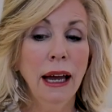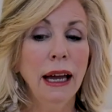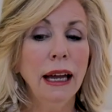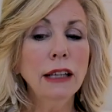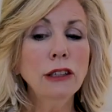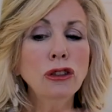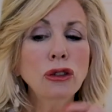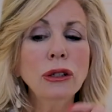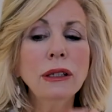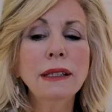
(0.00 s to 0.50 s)

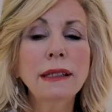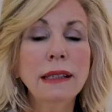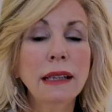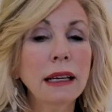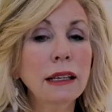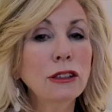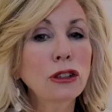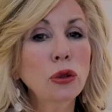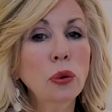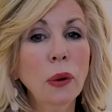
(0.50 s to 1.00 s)

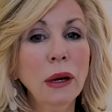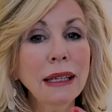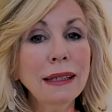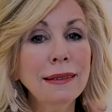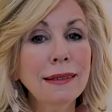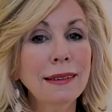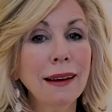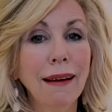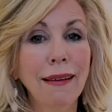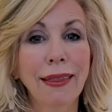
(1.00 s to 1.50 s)
Interesting
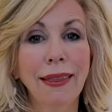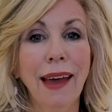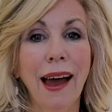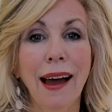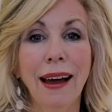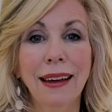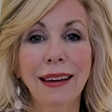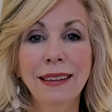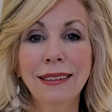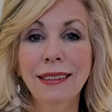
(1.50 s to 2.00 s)
twist on
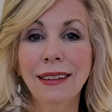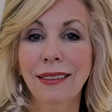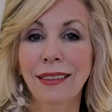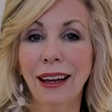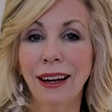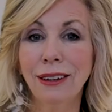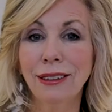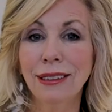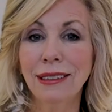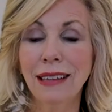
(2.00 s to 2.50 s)
that, isn't
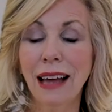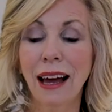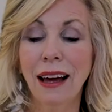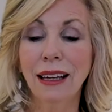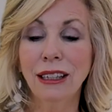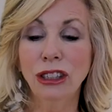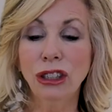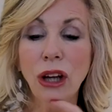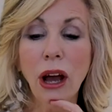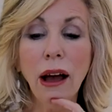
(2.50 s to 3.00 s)
there,
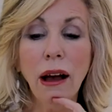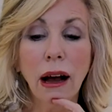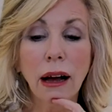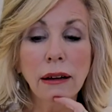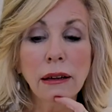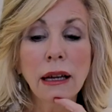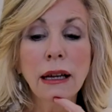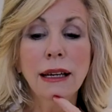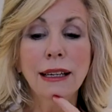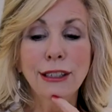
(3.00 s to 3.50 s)
Sag? Yeah.